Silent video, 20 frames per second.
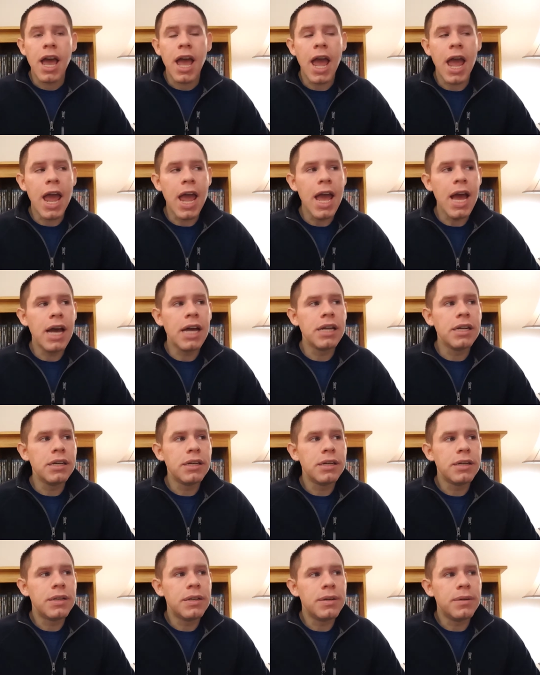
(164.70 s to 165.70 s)

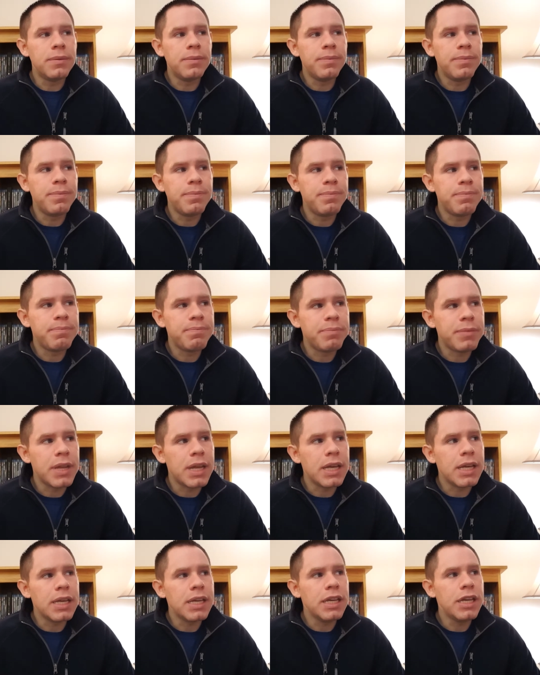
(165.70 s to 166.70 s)
And,
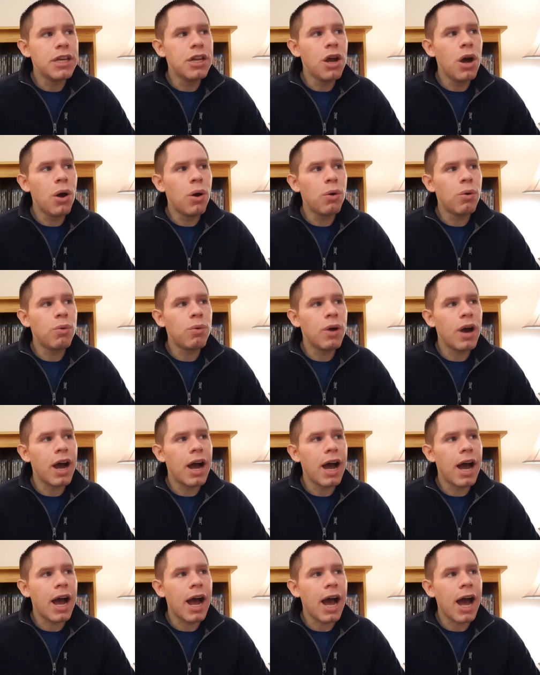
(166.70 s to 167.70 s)
you know,
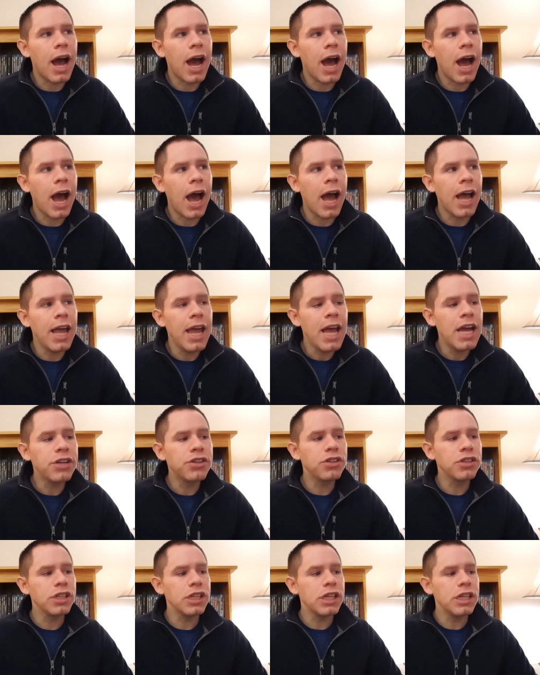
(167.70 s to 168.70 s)
I
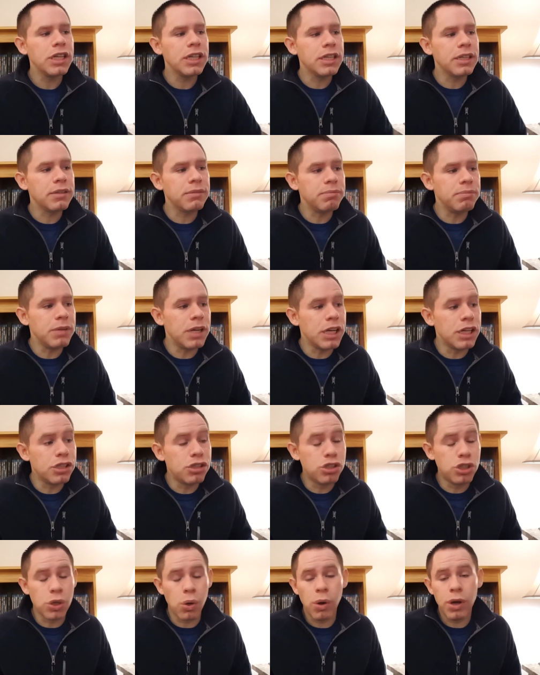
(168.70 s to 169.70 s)
actually
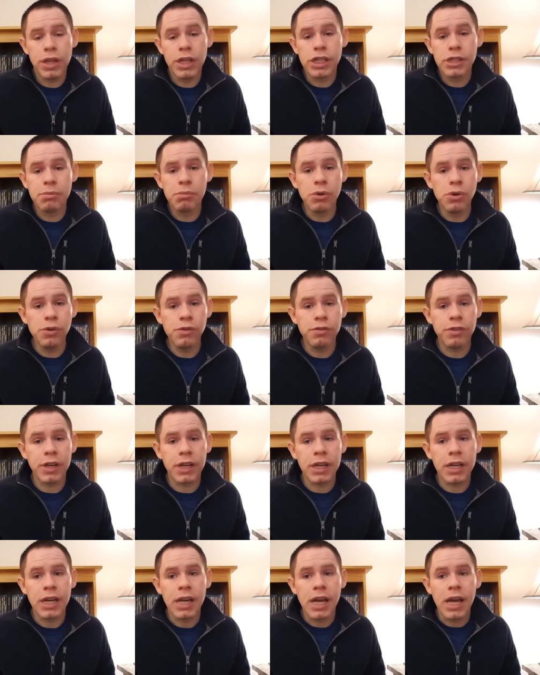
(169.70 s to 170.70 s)
enjoy this
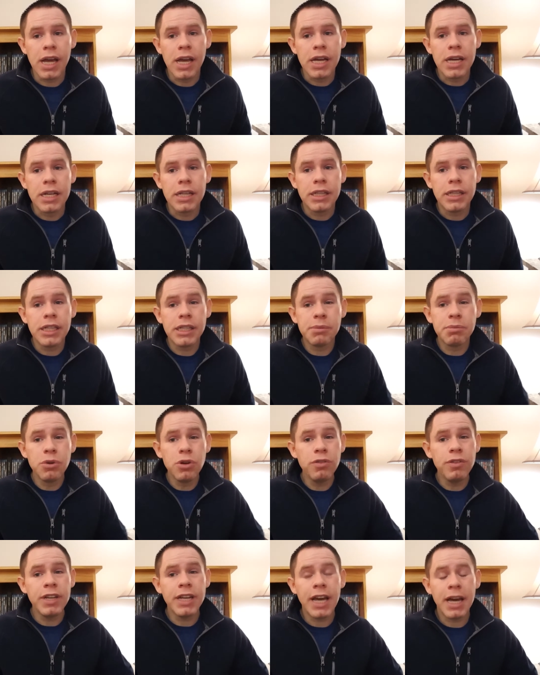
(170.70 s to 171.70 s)
movie this
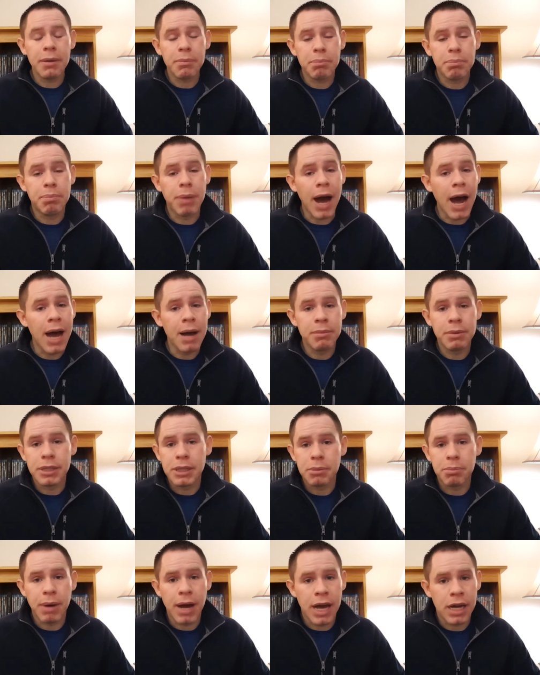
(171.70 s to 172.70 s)
movie get bombed at
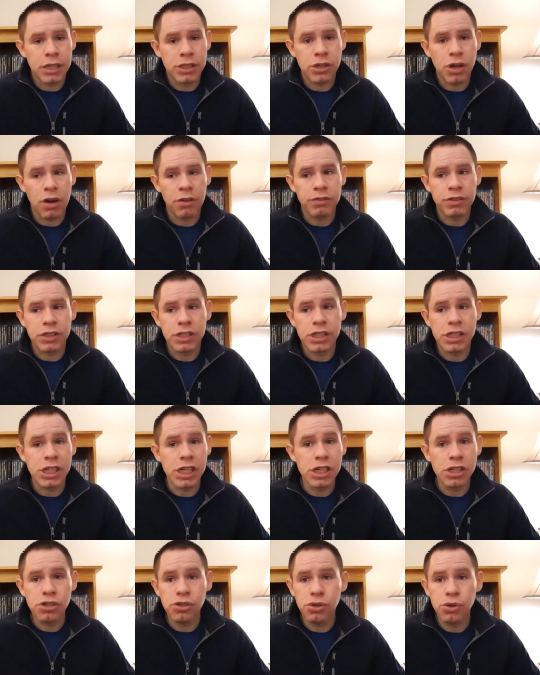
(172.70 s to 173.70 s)
the box office. It
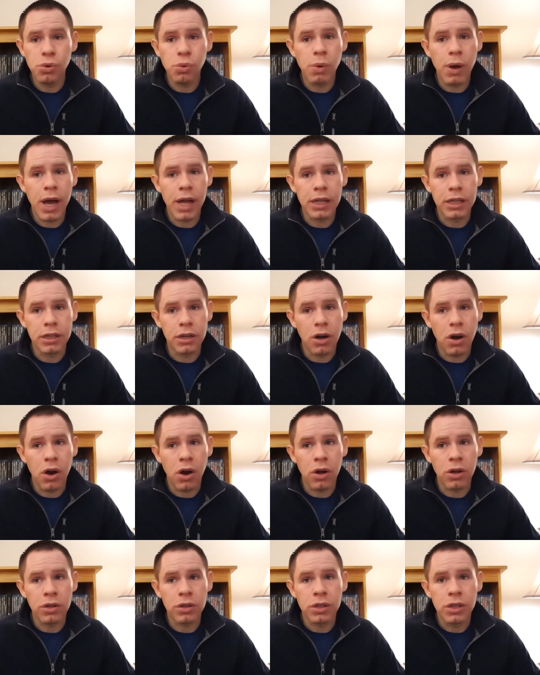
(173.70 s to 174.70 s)
didn't do well at
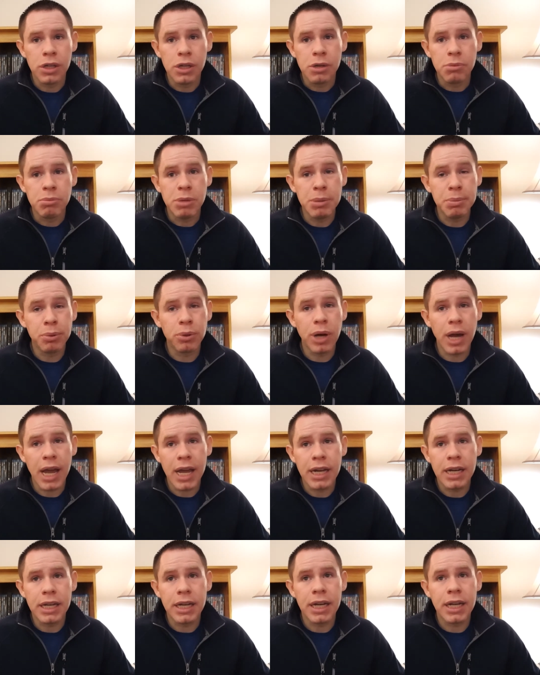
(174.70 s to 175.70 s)
all. People
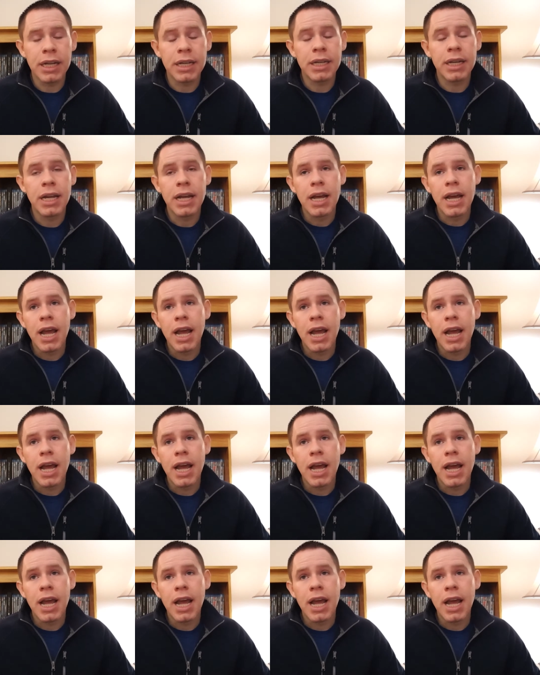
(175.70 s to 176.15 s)
hated it.